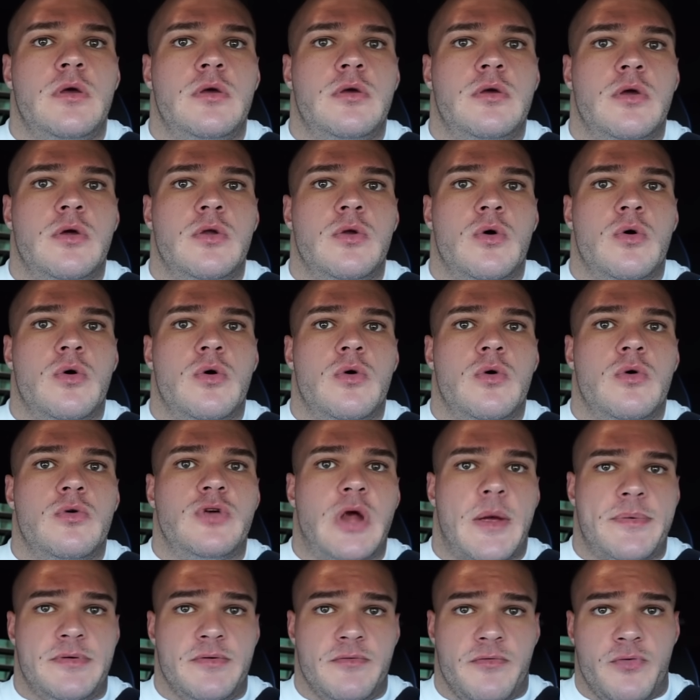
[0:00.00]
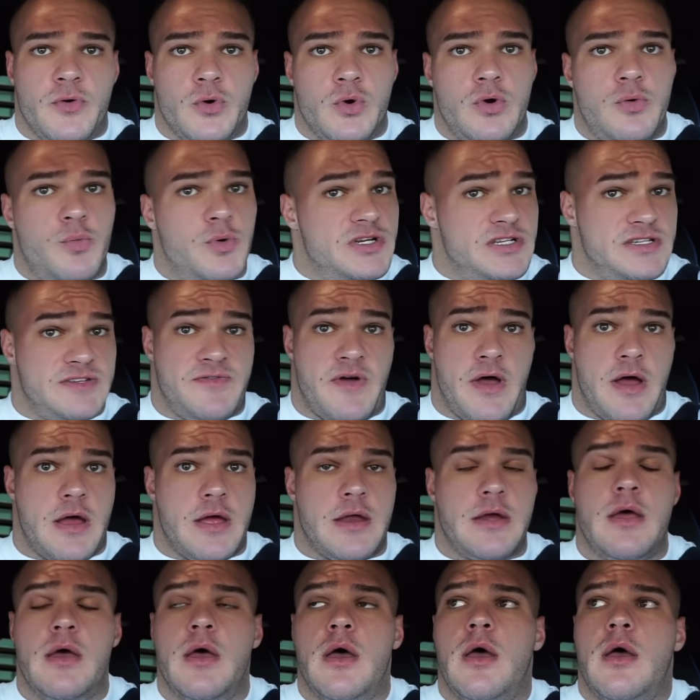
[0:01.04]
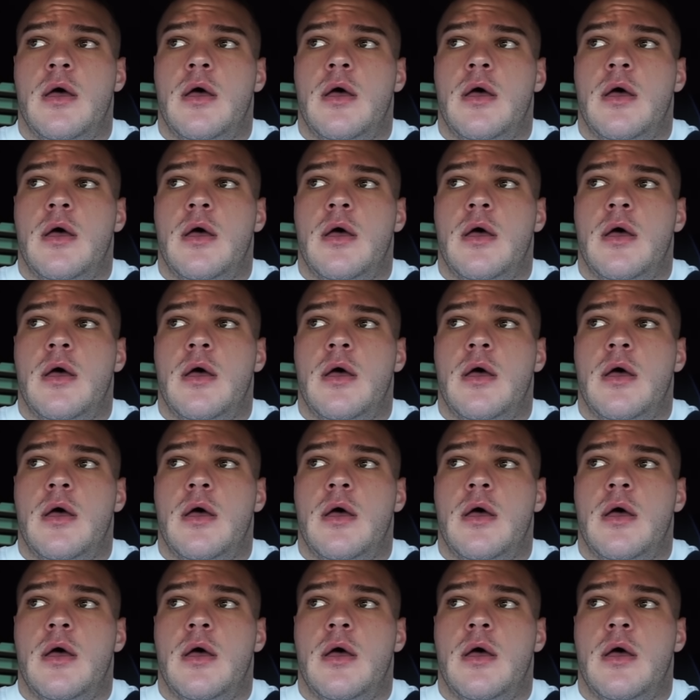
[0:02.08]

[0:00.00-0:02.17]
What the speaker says: you know, drop some food, which is fine.